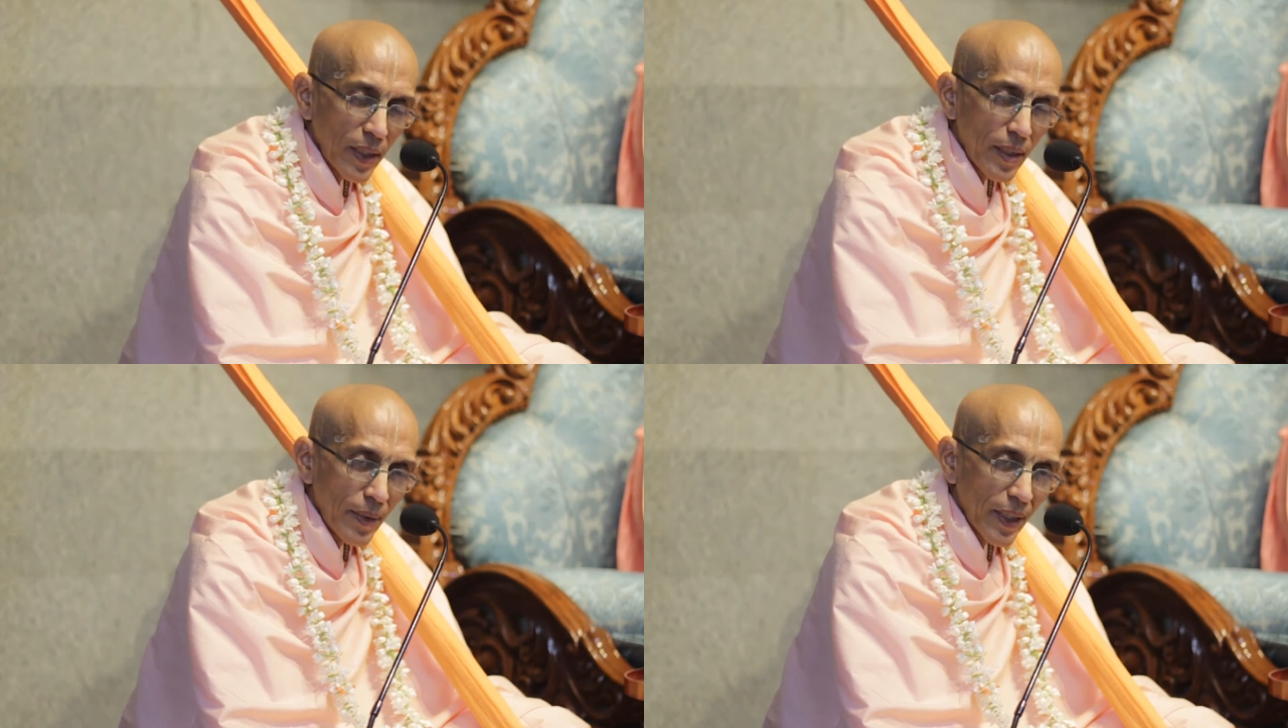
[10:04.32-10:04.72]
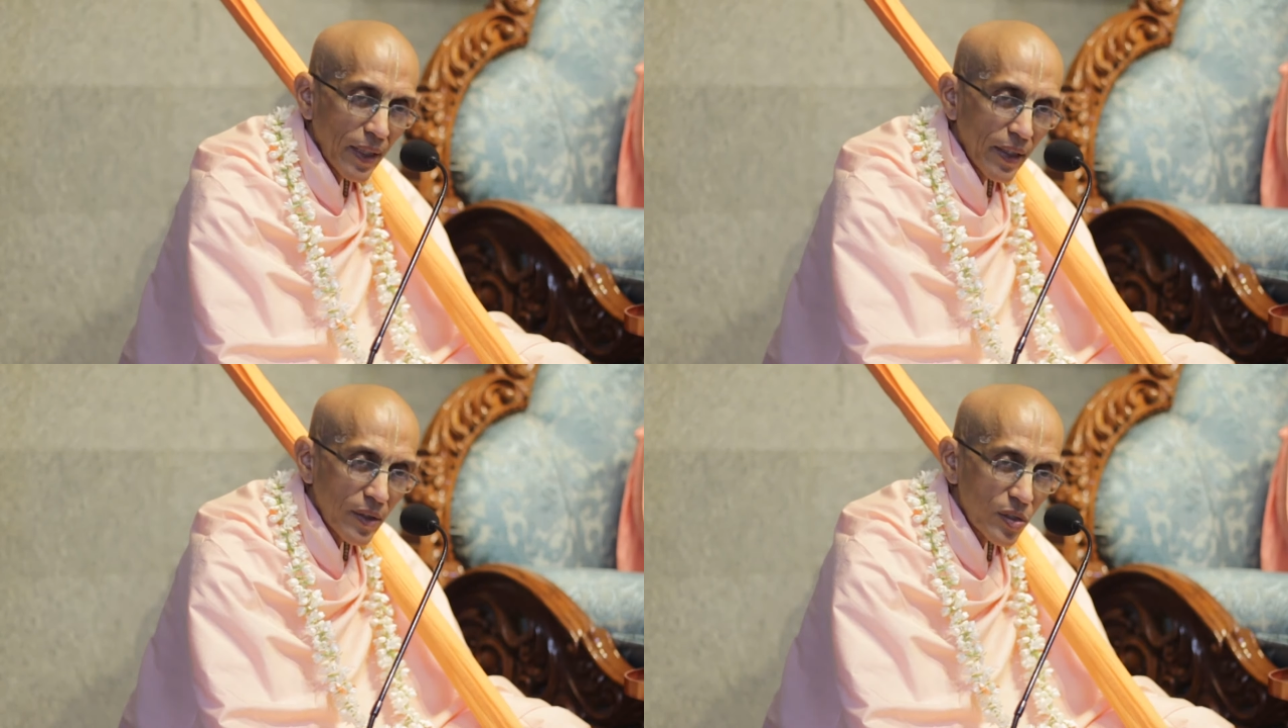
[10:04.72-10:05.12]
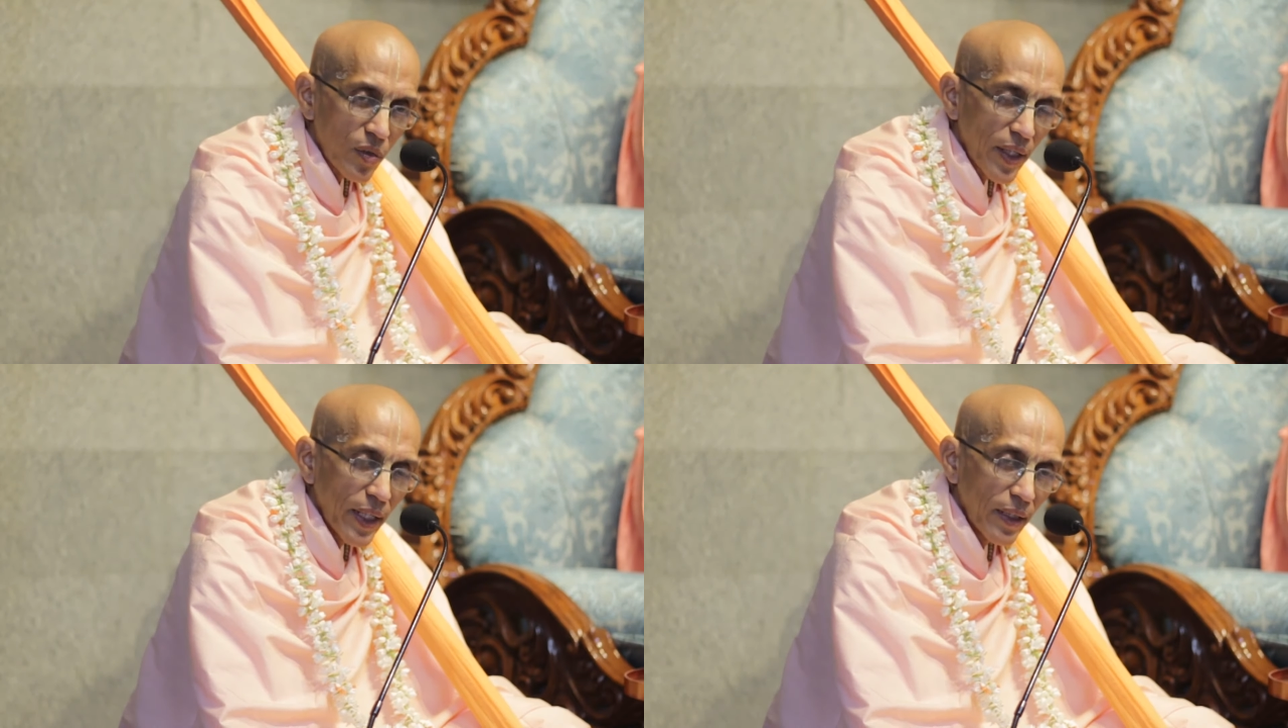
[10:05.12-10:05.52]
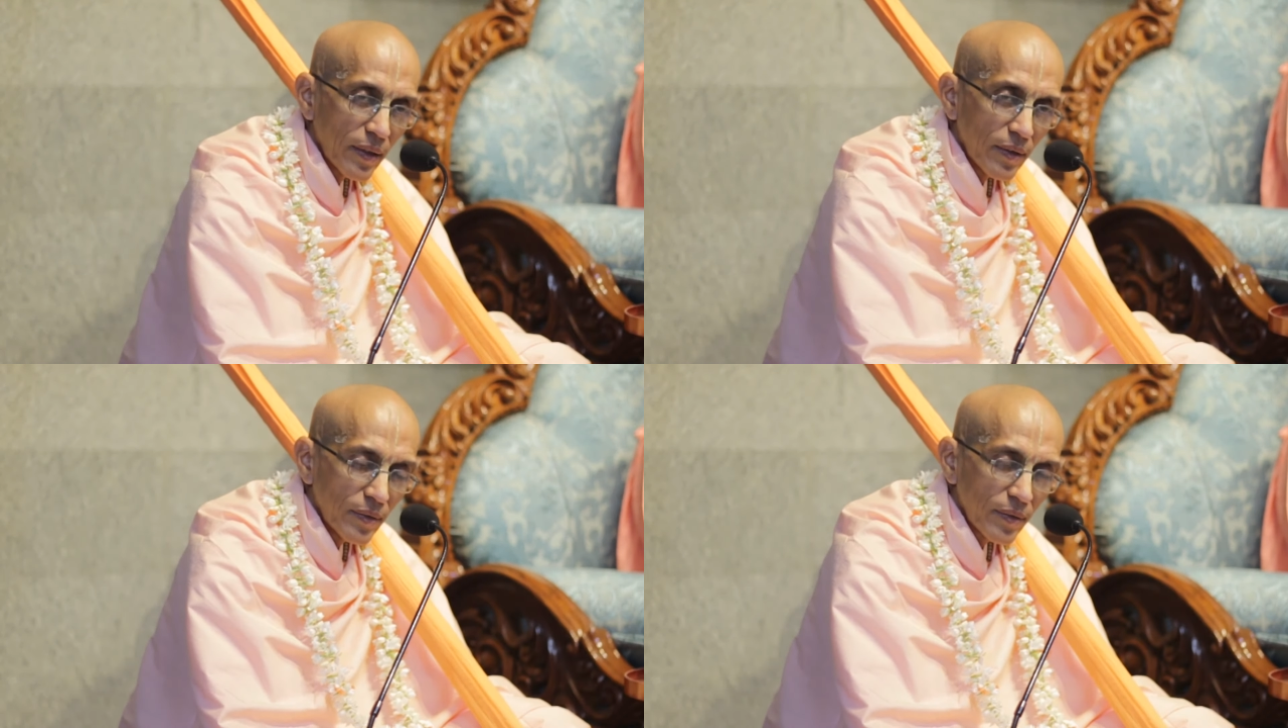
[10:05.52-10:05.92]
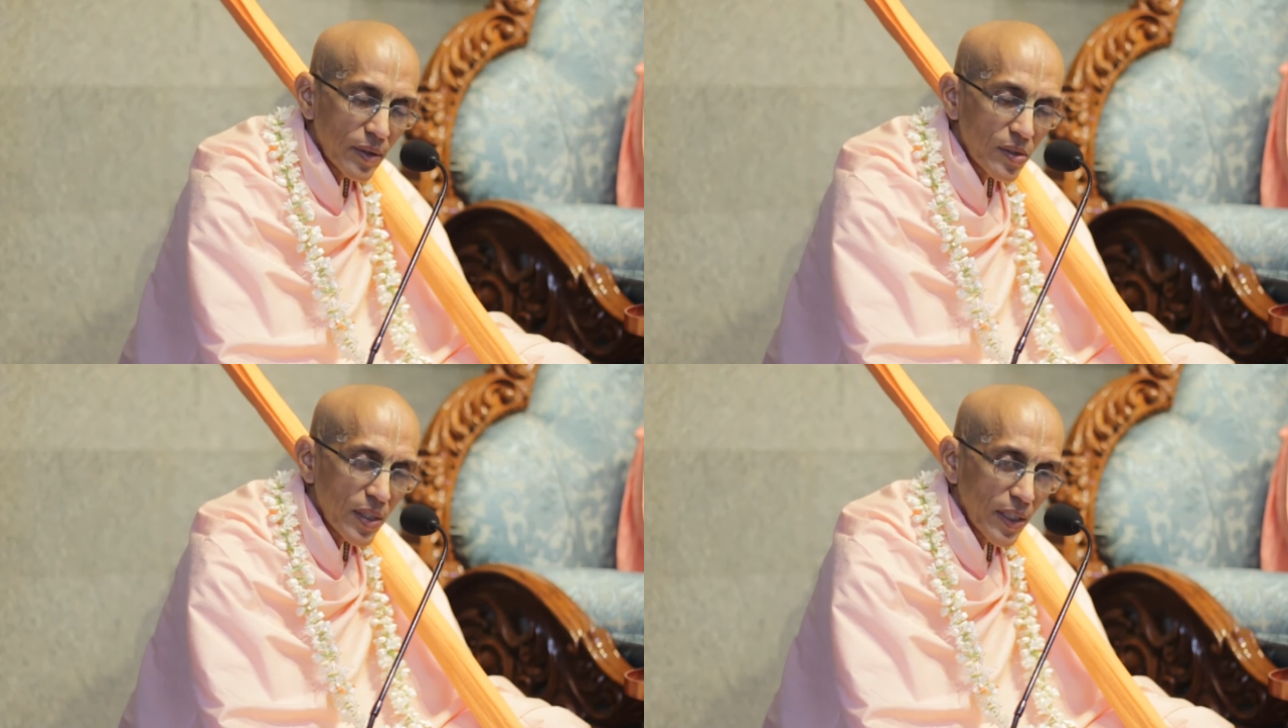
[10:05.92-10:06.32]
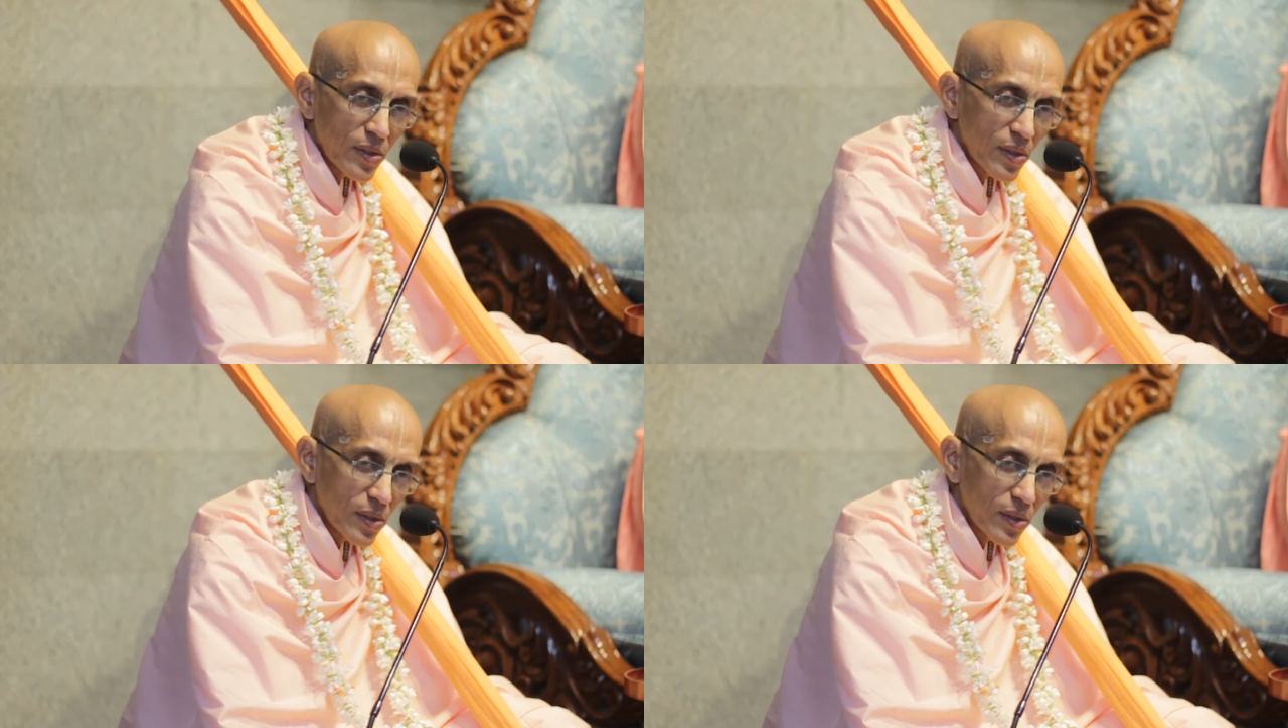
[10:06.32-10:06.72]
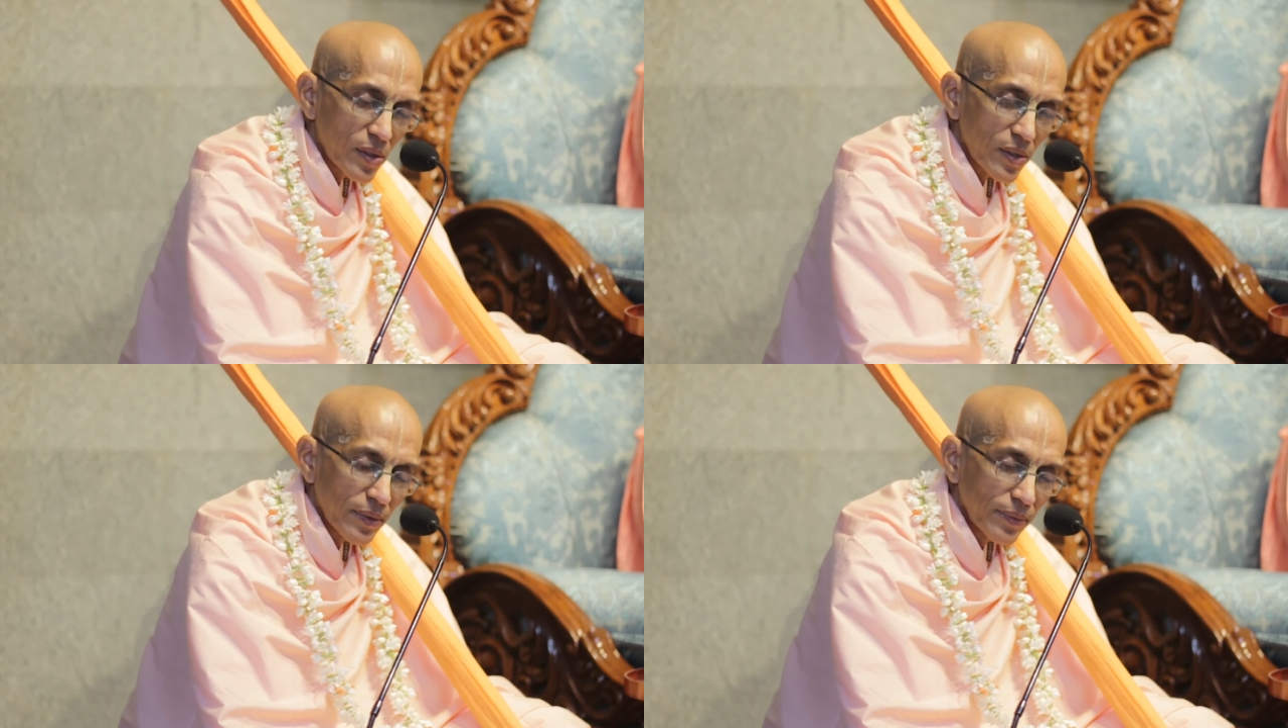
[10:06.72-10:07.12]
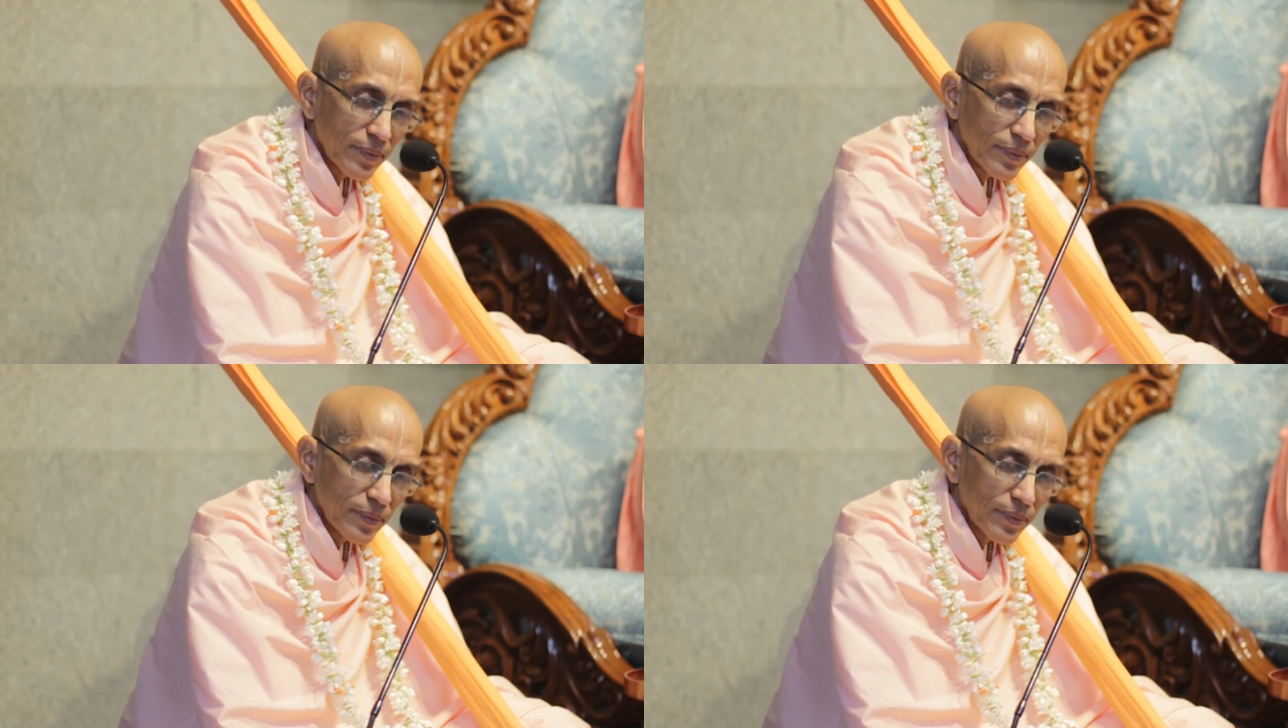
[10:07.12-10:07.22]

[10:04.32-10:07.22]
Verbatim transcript: ultimately restrain the senses.